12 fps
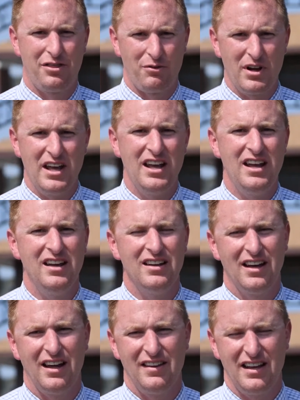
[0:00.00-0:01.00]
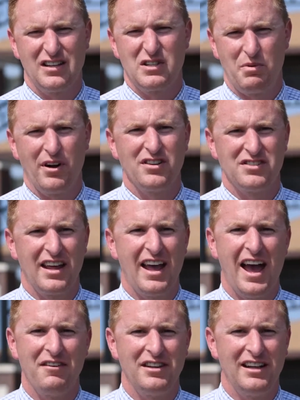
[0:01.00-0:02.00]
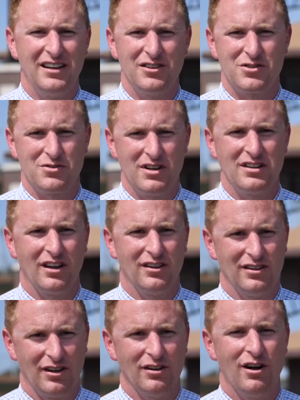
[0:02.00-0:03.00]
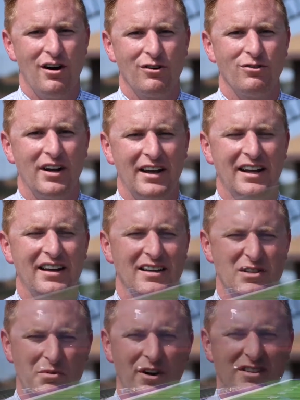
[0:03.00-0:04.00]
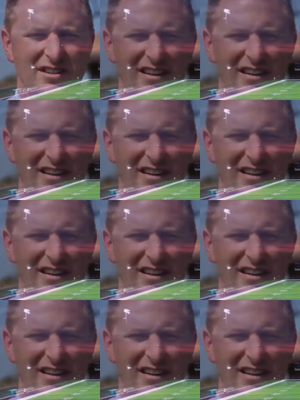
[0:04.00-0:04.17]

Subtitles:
Three, the experience they have in the industry, the long-running experience